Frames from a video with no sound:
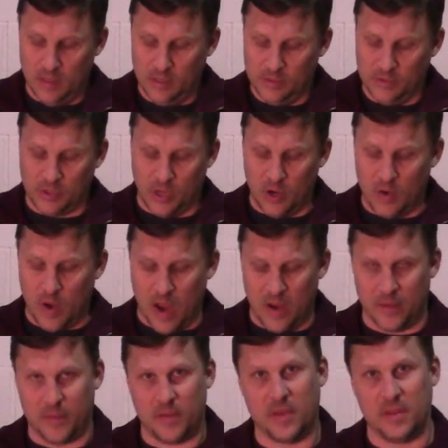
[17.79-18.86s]
So
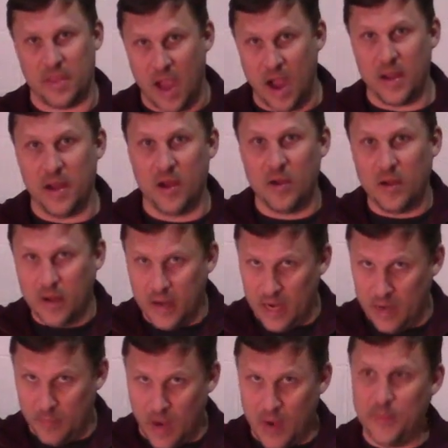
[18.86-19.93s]
I'm down here
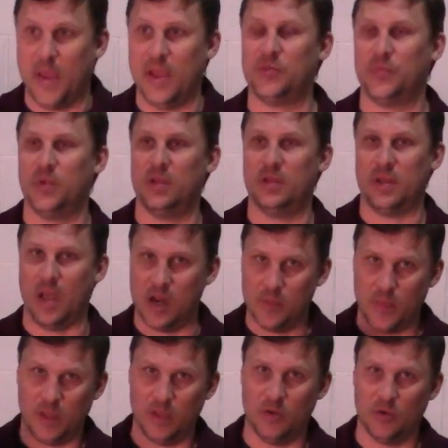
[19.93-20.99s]
in my basement, down
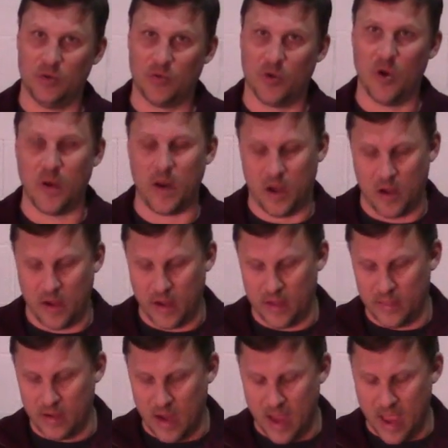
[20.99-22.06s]
in my little grow area
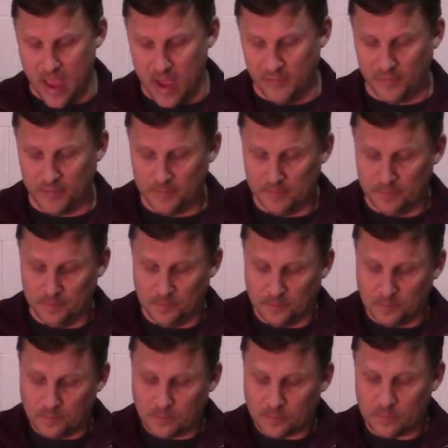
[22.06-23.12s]
that I have.
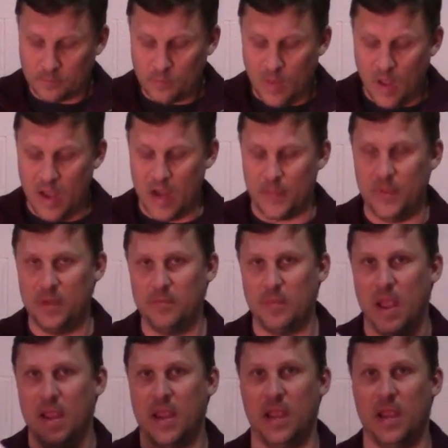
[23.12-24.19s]
And I've been
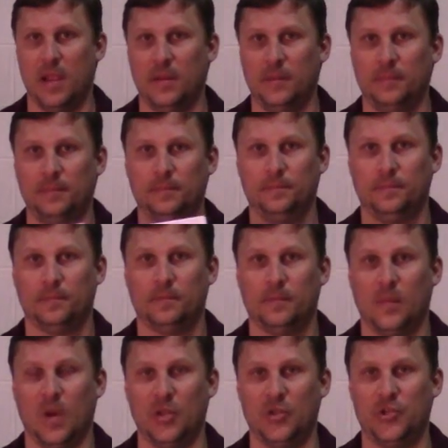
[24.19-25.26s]
making
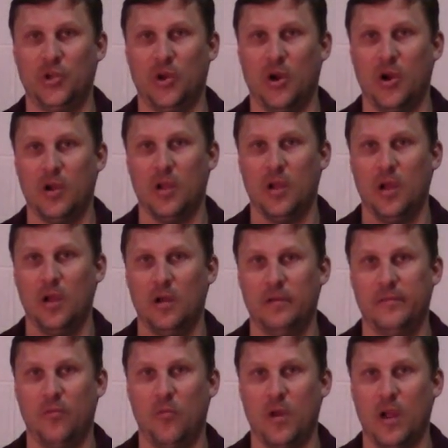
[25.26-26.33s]
a chart
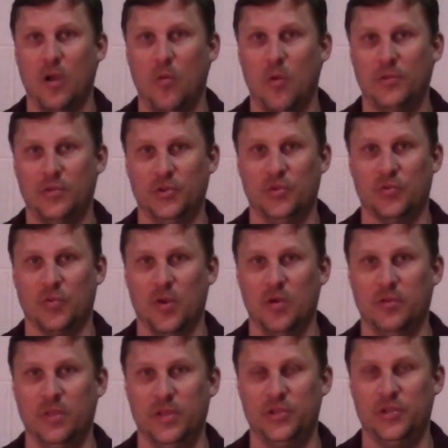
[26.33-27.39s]
of what I want to
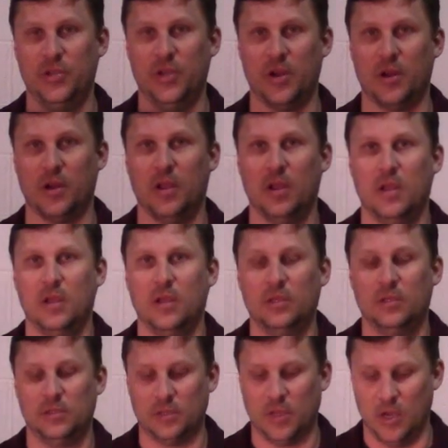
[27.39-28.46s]
grow this year.
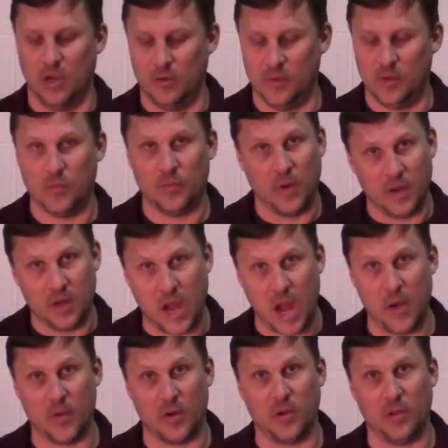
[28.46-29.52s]
So bring the
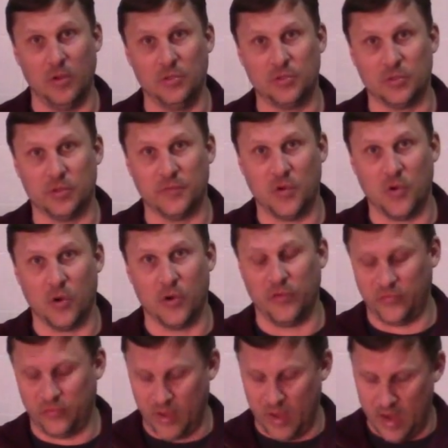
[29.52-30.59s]
camera closer, of
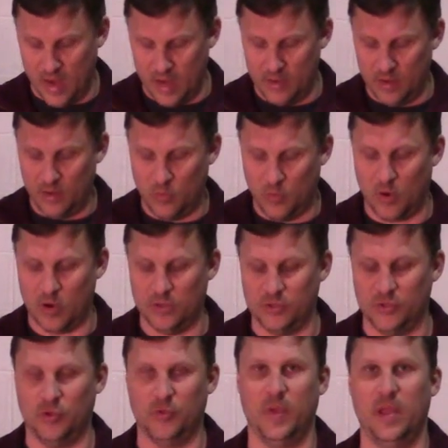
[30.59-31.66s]
course, and we're going to
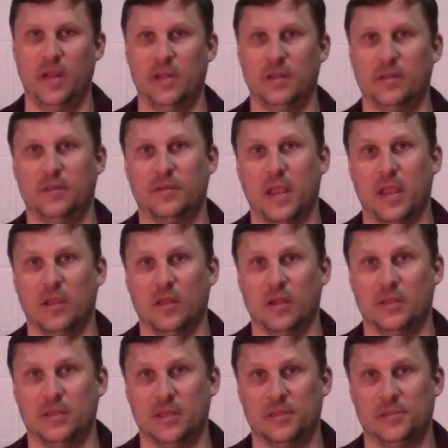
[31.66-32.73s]
zoom in and take a
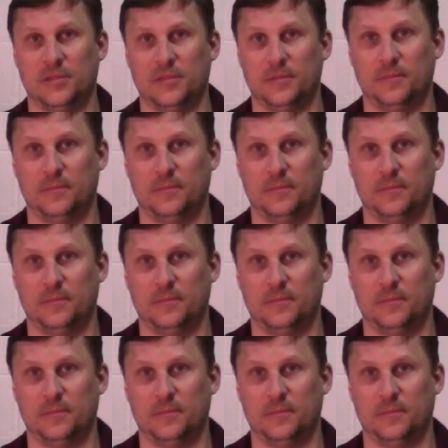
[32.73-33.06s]
look at this.